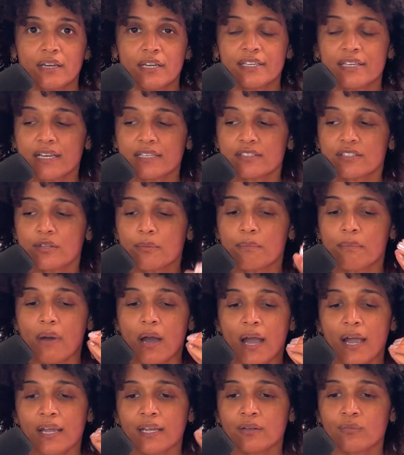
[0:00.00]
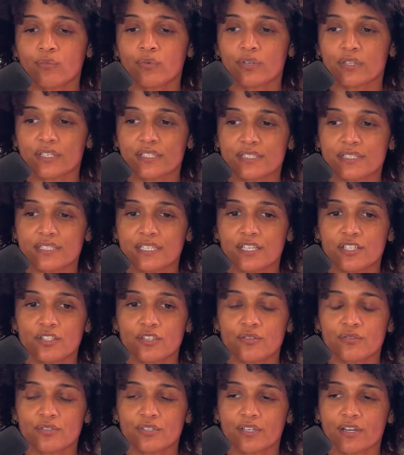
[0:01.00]
Yes, the mind will
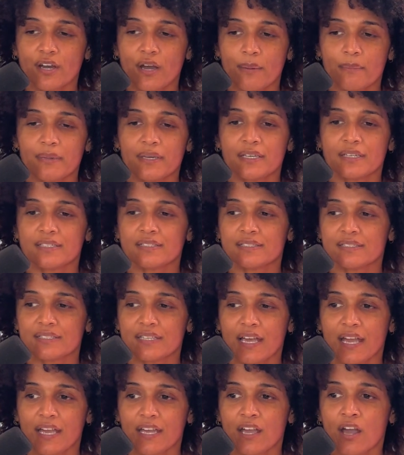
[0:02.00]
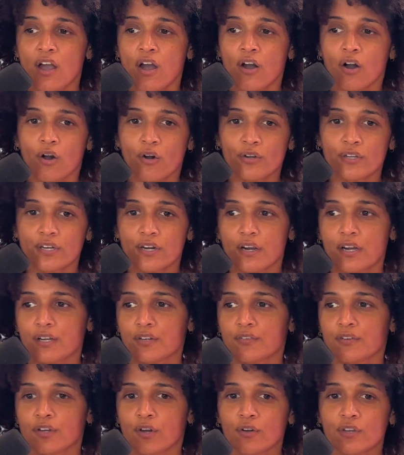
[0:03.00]
continue to come in and say, oh, you're
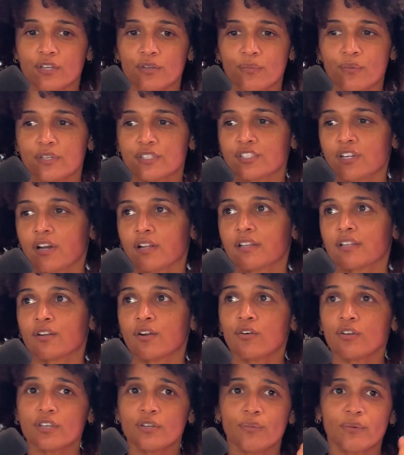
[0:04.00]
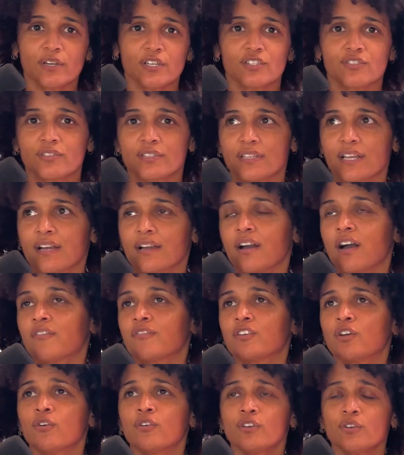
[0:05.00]
hungry. Oh, you want chocolate. Oh, you want to drink that
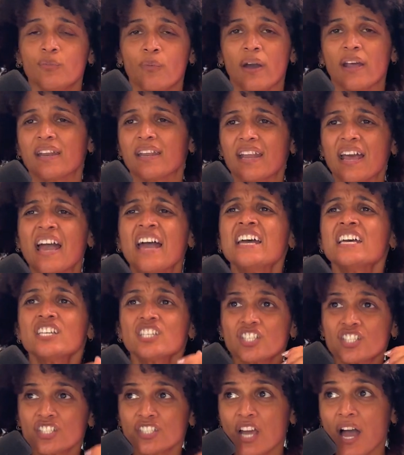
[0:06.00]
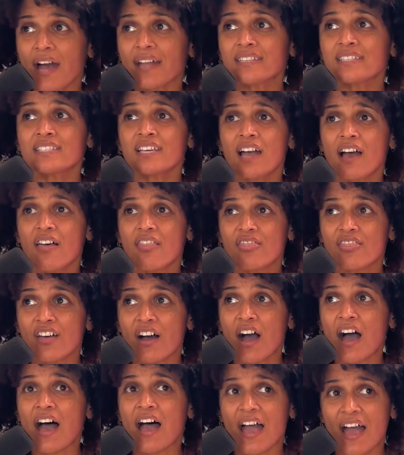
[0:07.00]
coffee. Oh, you want to. Shut
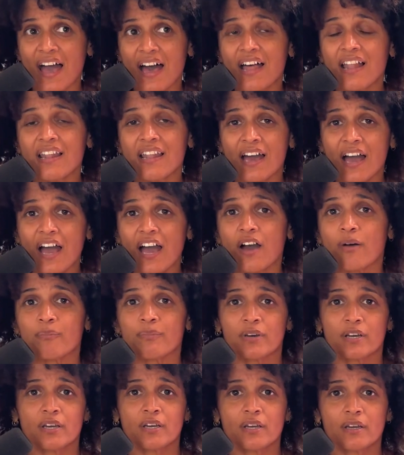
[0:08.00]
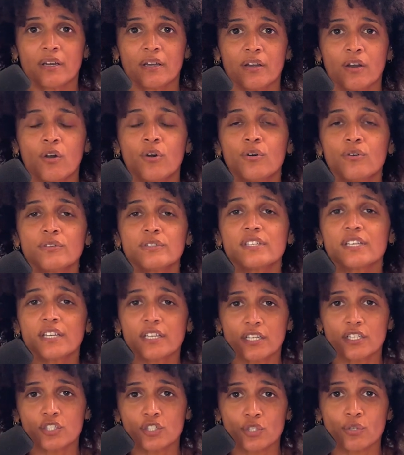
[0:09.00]
the hell up. Who's
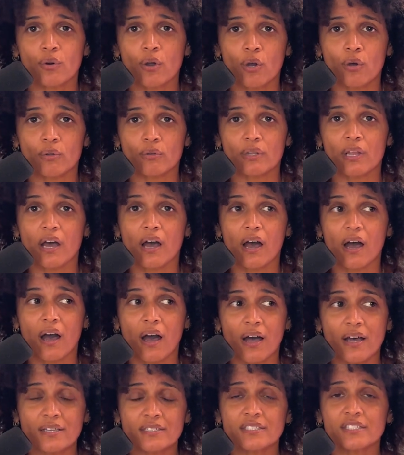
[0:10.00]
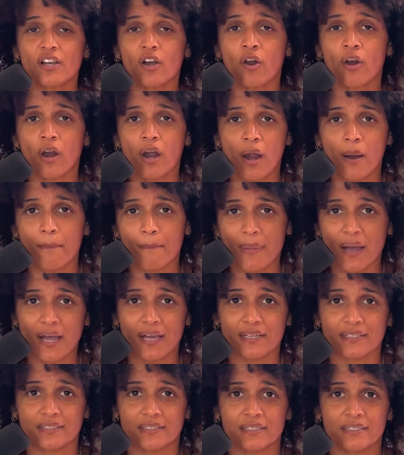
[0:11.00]
in control? Us or our
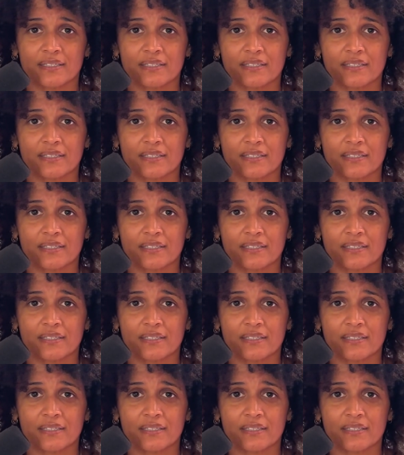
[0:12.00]
mind?